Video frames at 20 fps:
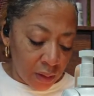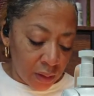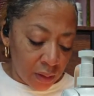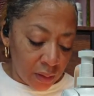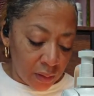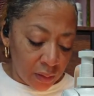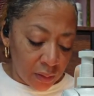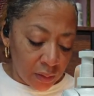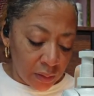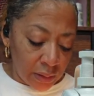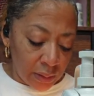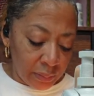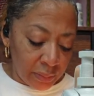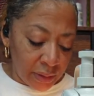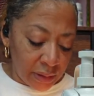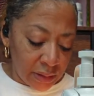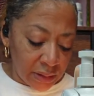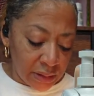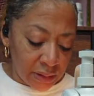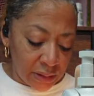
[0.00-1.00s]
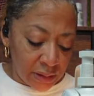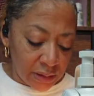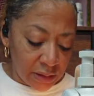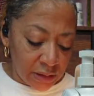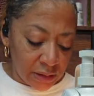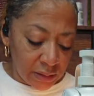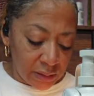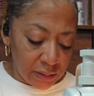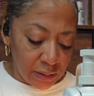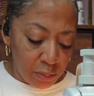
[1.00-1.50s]
Let me stitch
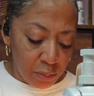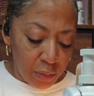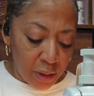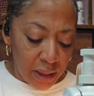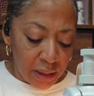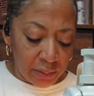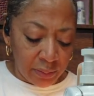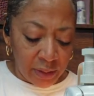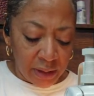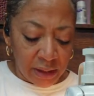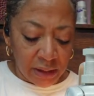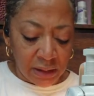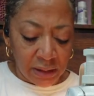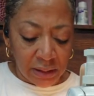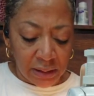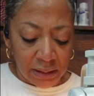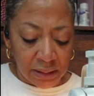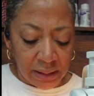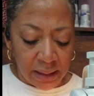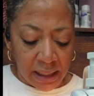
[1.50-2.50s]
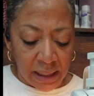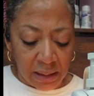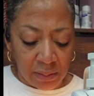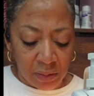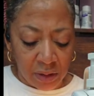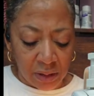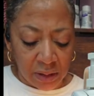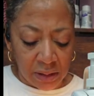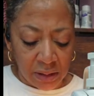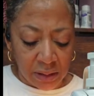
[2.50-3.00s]
the bottom edge of this came
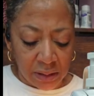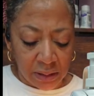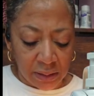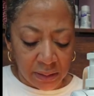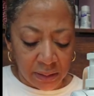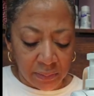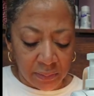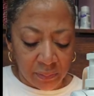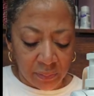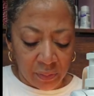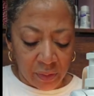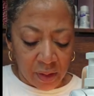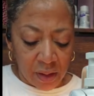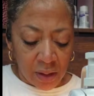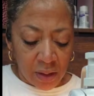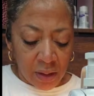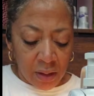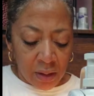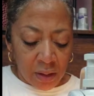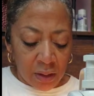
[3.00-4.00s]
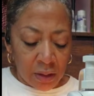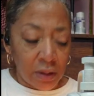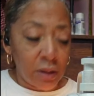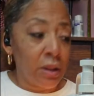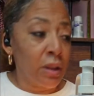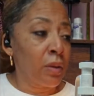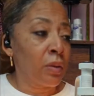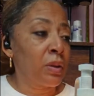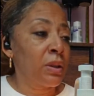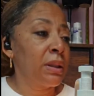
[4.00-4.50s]
undone.
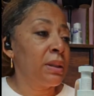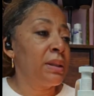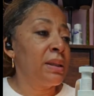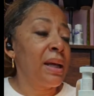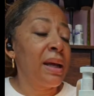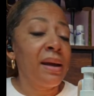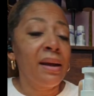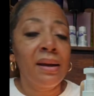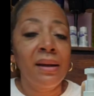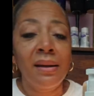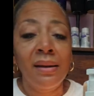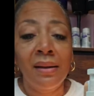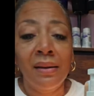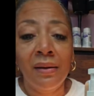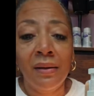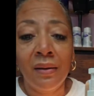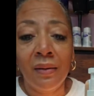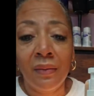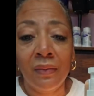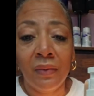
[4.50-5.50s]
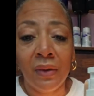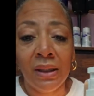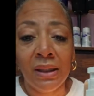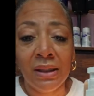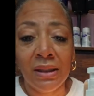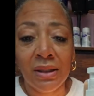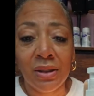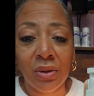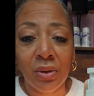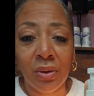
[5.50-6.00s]
So today, funny
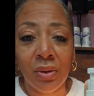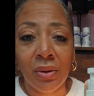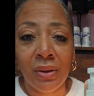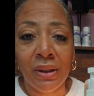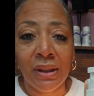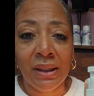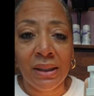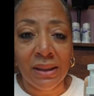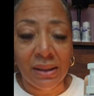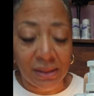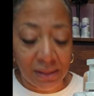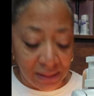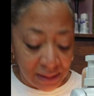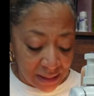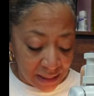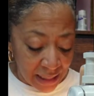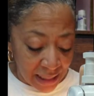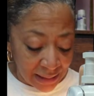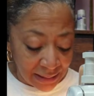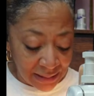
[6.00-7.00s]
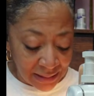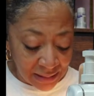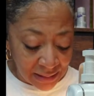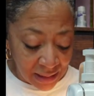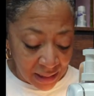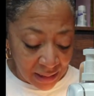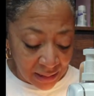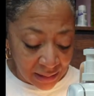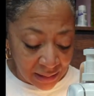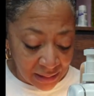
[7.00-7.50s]
story is that I did
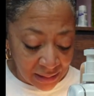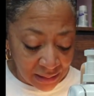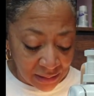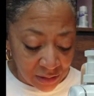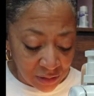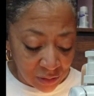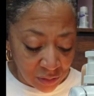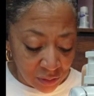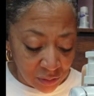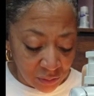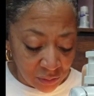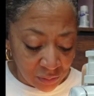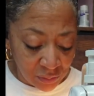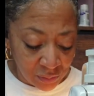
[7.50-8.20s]
not get to